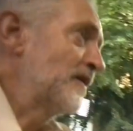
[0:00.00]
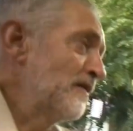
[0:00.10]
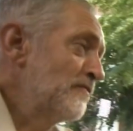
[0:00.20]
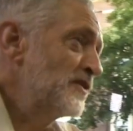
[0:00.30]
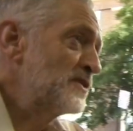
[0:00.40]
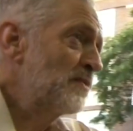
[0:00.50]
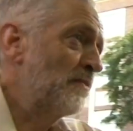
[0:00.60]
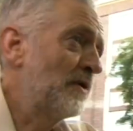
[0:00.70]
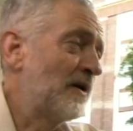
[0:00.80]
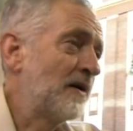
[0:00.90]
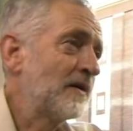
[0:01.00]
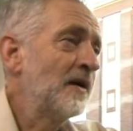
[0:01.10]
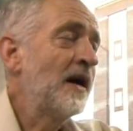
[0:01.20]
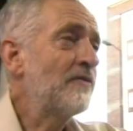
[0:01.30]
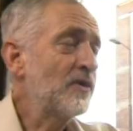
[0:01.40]
in Finsbury Park,
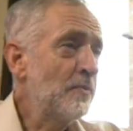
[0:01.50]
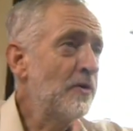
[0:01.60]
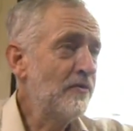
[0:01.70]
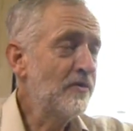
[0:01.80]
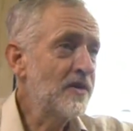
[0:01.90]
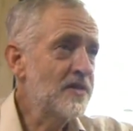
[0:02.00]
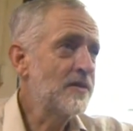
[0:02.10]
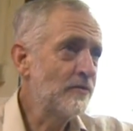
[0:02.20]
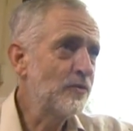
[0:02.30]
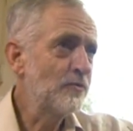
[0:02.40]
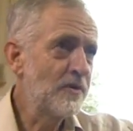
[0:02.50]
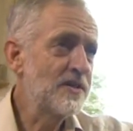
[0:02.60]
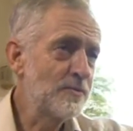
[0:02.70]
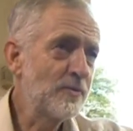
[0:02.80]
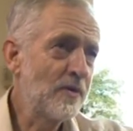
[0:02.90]
having a perfectly civil,
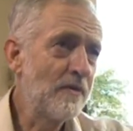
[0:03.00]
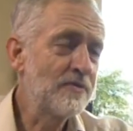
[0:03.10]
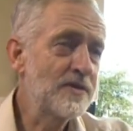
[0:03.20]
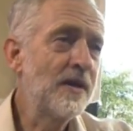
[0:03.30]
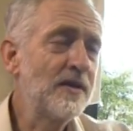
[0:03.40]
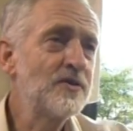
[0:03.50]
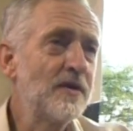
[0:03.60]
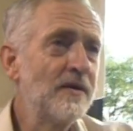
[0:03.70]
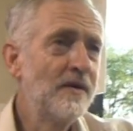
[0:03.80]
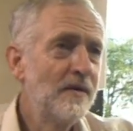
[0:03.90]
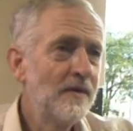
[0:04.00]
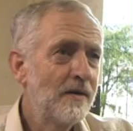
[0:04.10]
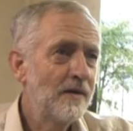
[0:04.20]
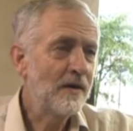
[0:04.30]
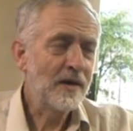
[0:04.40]
reasonable conversation.
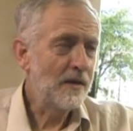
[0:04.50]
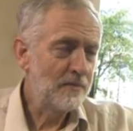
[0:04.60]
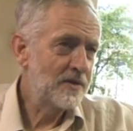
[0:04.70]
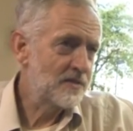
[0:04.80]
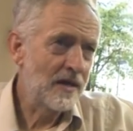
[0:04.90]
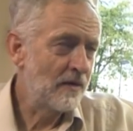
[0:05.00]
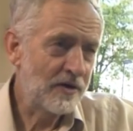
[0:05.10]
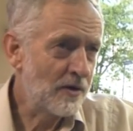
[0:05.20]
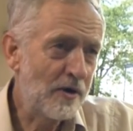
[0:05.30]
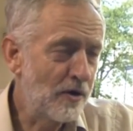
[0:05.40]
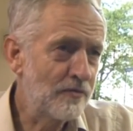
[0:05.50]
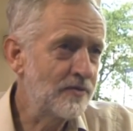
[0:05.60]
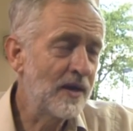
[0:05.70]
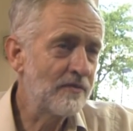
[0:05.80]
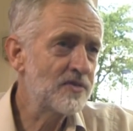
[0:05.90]
I come in this cafe quite often
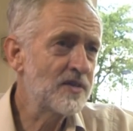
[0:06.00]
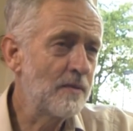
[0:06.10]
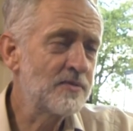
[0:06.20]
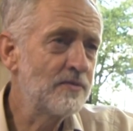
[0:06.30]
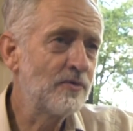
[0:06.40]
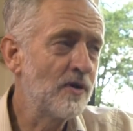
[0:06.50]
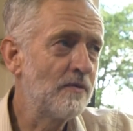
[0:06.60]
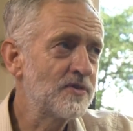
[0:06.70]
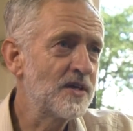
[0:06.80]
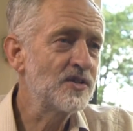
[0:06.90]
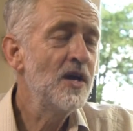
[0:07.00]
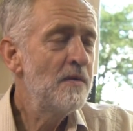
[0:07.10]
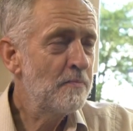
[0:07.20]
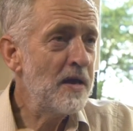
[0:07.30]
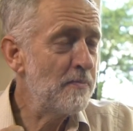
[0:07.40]
and have the same civil conversation.
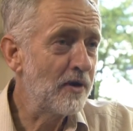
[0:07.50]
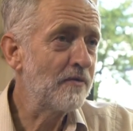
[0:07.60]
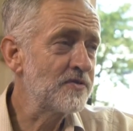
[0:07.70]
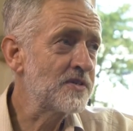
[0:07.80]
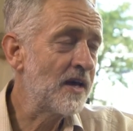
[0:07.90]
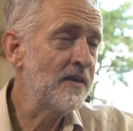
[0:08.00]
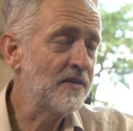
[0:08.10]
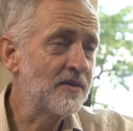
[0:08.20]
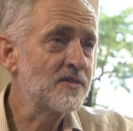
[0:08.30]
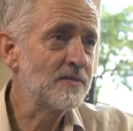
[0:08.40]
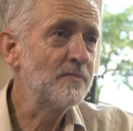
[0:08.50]
People often say things to